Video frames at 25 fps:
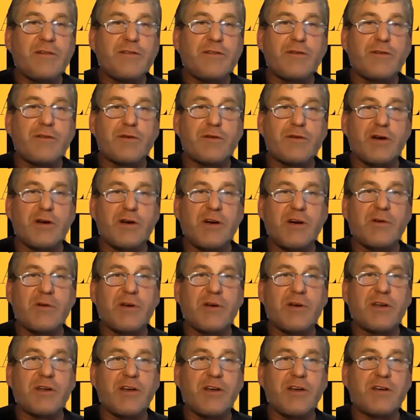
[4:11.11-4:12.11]
the Varroa
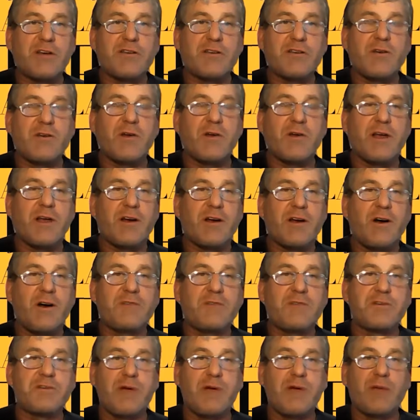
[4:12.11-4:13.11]
incursion, looking at
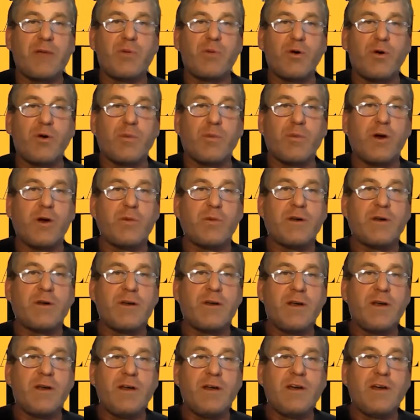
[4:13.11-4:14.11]
hives around Port Melbourne
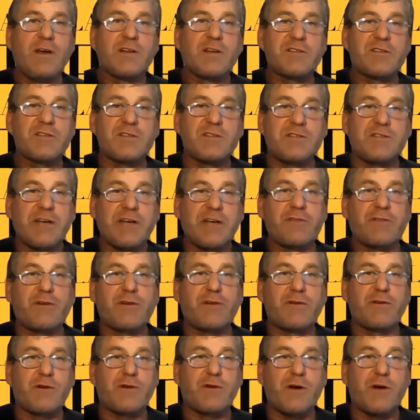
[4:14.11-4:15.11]
to check
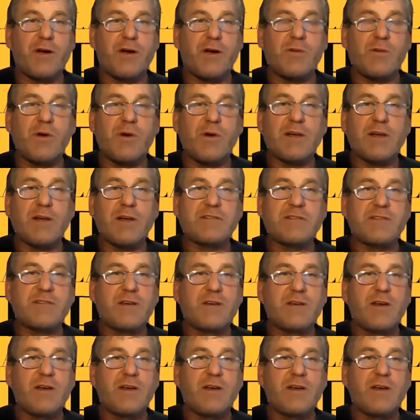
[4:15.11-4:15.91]
for Varroa mites,